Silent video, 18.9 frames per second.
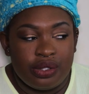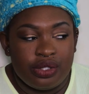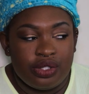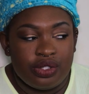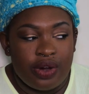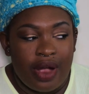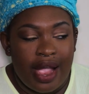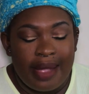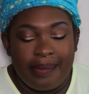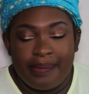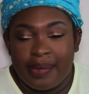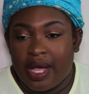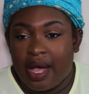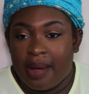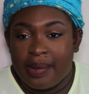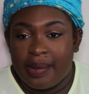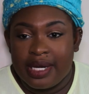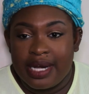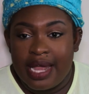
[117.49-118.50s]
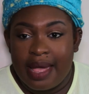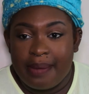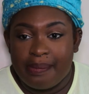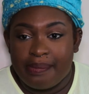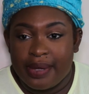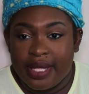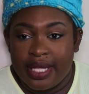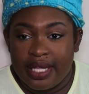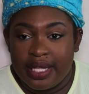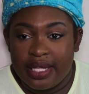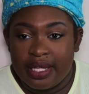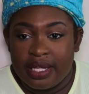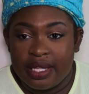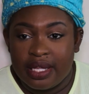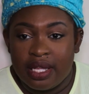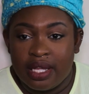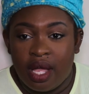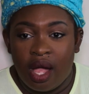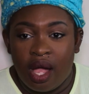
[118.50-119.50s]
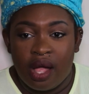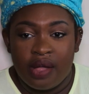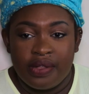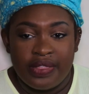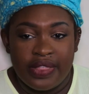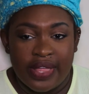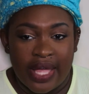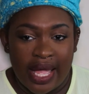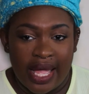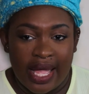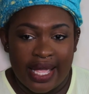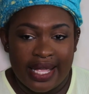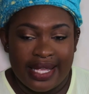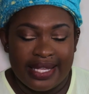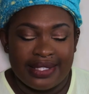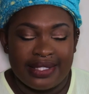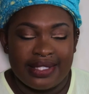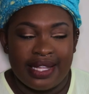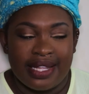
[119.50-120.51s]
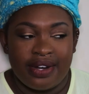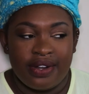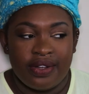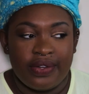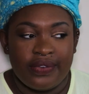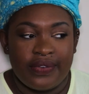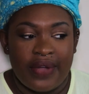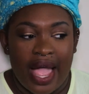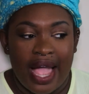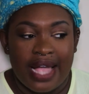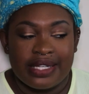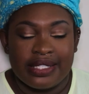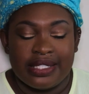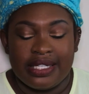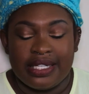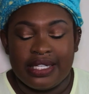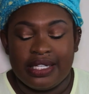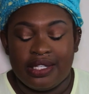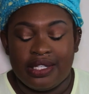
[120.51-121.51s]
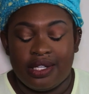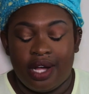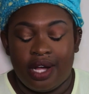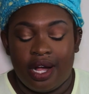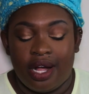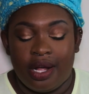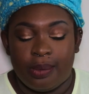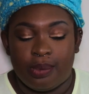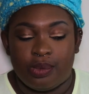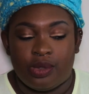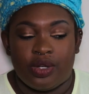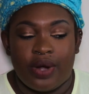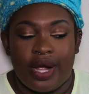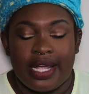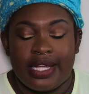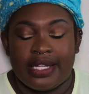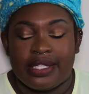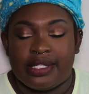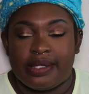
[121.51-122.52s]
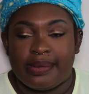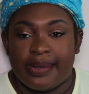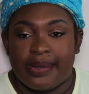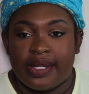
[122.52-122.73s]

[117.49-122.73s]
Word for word: try and become an M P there, instead of actually um, trying to